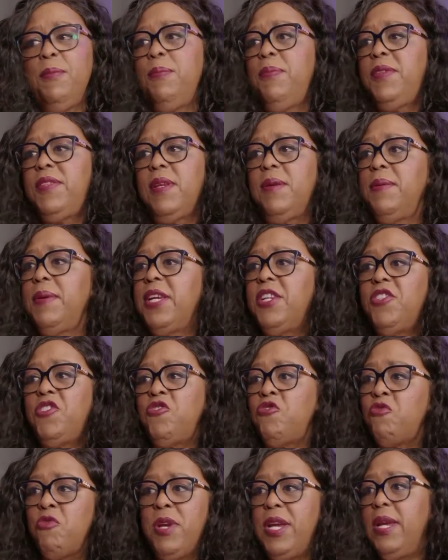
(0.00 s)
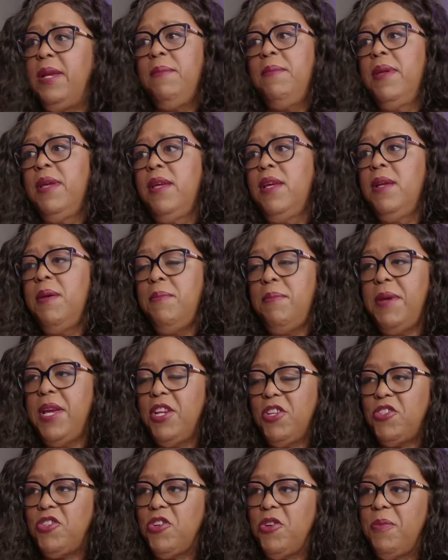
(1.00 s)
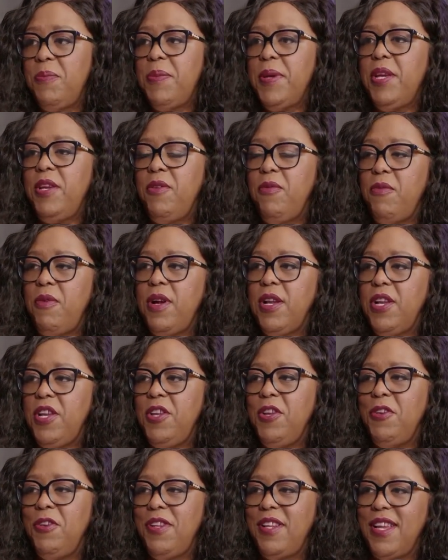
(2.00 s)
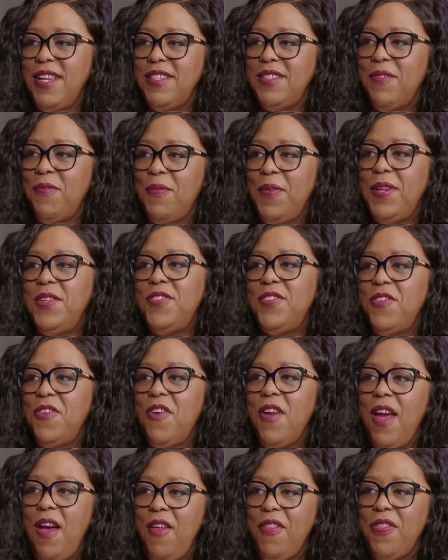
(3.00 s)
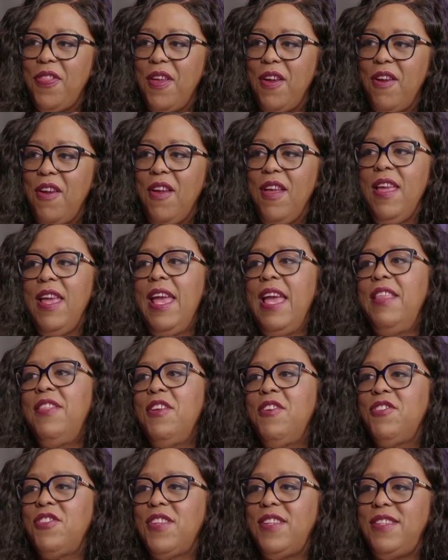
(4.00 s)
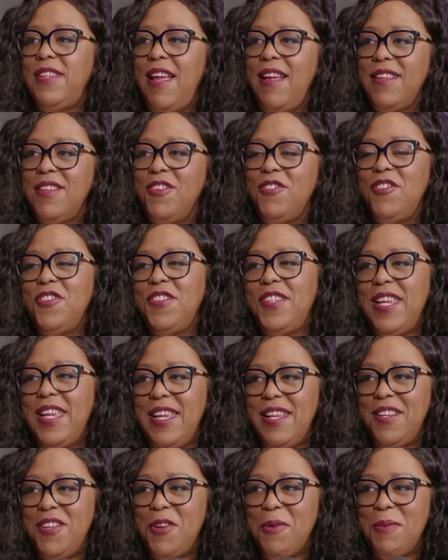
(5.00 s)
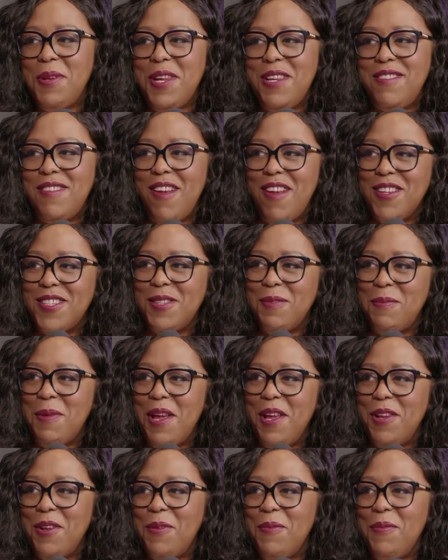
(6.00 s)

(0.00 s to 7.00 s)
some extreme measure, but you want to utilize the funds that are out there. And there's a lot, they're just hidden. Nobody talks about them.